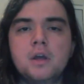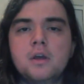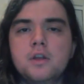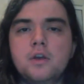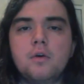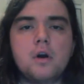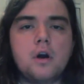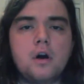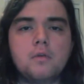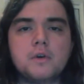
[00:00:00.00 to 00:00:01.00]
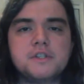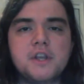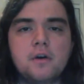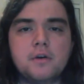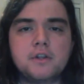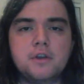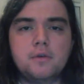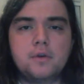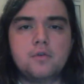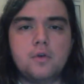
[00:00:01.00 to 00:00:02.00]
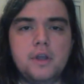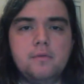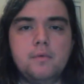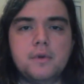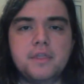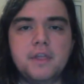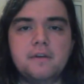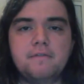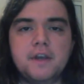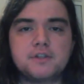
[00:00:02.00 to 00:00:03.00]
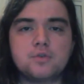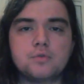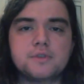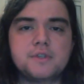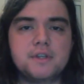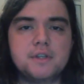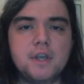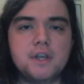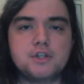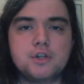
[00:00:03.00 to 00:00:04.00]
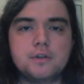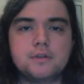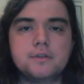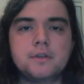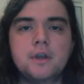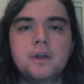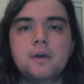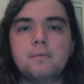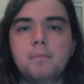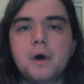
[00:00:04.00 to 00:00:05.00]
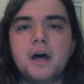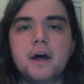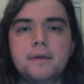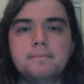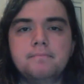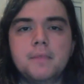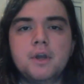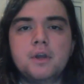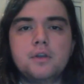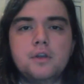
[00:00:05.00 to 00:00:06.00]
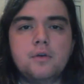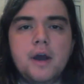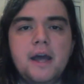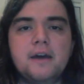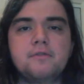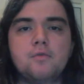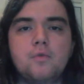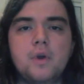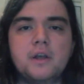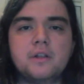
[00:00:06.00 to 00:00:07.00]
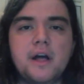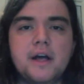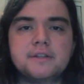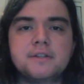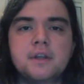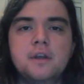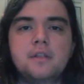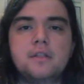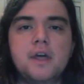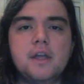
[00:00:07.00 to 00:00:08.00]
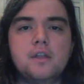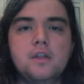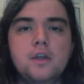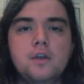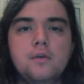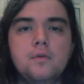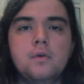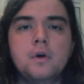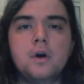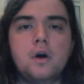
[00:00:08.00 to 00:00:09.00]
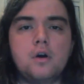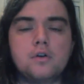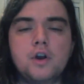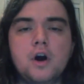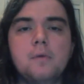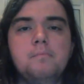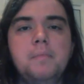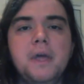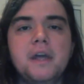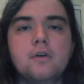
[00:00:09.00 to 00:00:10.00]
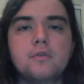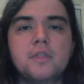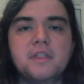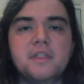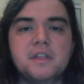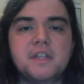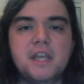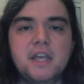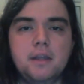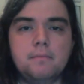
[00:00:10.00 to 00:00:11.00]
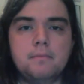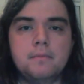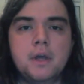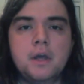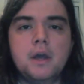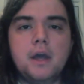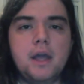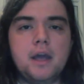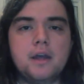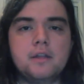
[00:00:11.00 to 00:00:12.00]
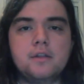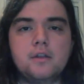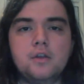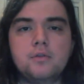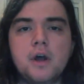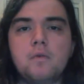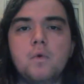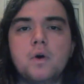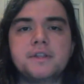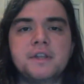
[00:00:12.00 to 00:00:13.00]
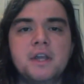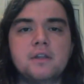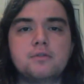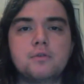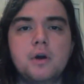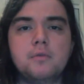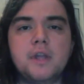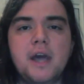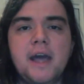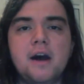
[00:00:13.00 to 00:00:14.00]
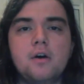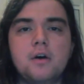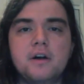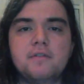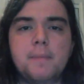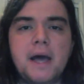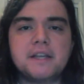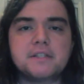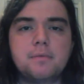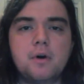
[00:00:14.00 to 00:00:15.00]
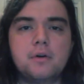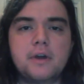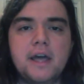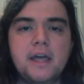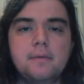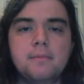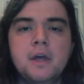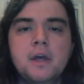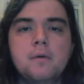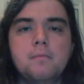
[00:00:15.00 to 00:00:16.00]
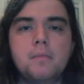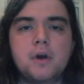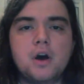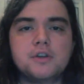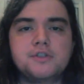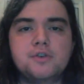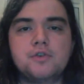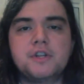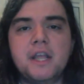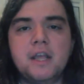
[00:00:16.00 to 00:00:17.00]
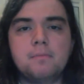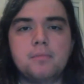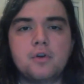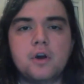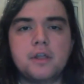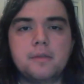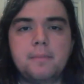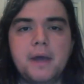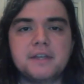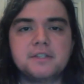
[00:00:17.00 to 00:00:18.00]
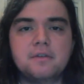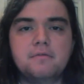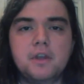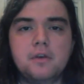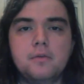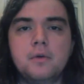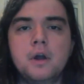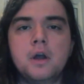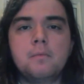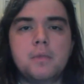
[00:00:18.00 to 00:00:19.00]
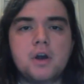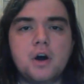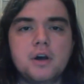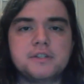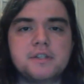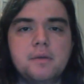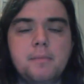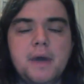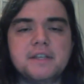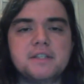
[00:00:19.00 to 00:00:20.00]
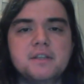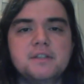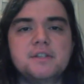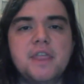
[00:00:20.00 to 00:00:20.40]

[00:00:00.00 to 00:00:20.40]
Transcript: You aren't always going to agree with the officials' decisions, but you have to realize that you are not bigger than the team. And you don't want to get thrown out of a basketball game because your temper got the best of you, because the message